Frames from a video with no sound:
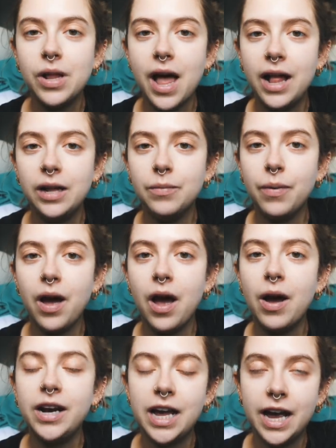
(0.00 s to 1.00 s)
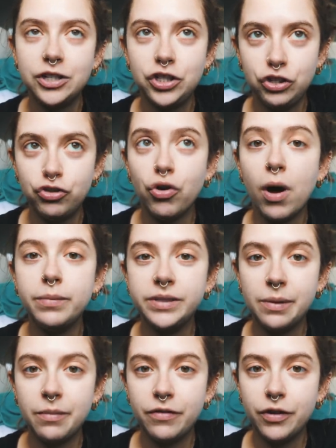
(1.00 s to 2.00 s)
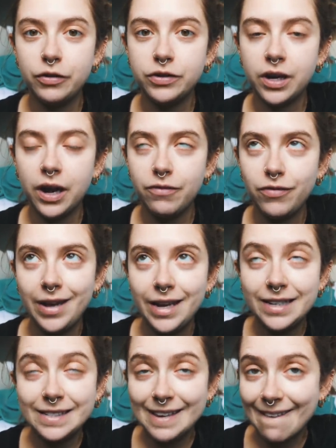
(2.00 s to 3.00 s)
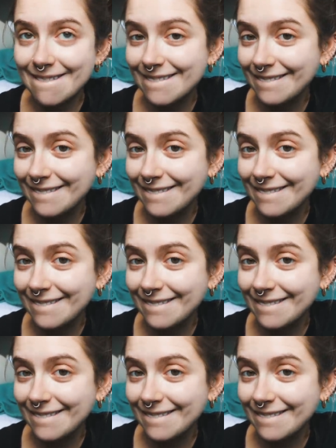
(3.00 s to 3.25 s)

will help her as she drops some of those night feeds